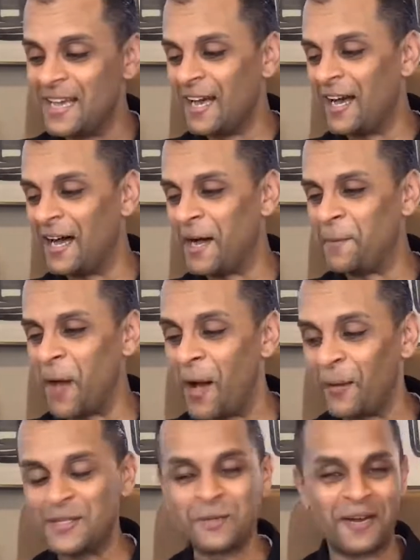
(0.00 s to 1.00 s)
I
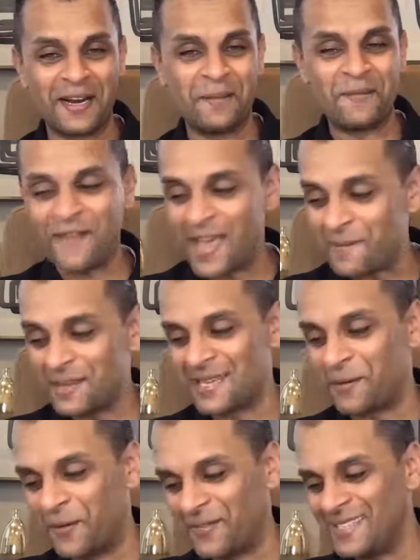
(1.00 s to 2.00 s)
always wanted to be famous. I
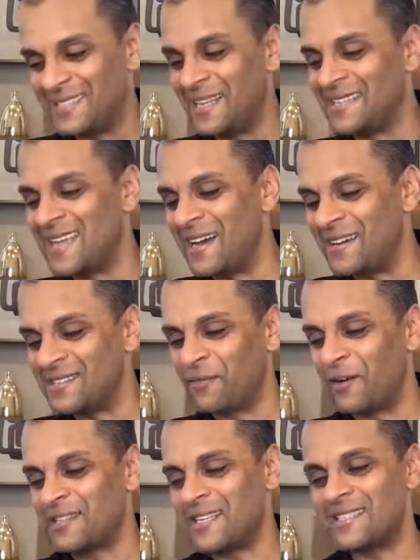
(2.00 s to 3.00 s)
wrote these things down as
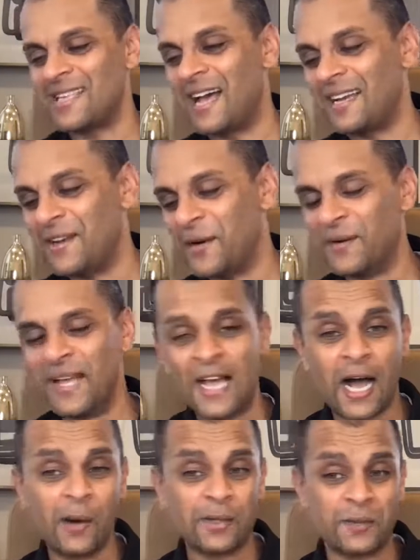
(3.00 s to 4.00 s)
far as a side note.
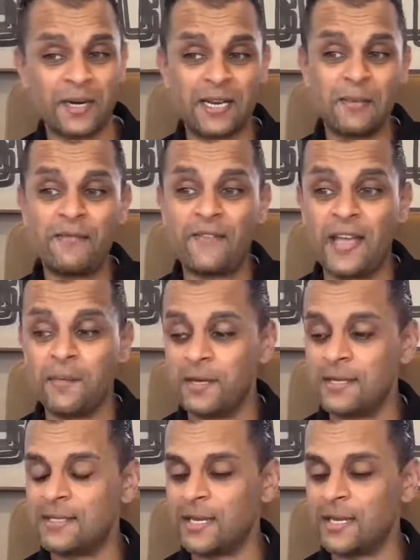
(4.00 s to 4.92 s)
I always wanted to be famous.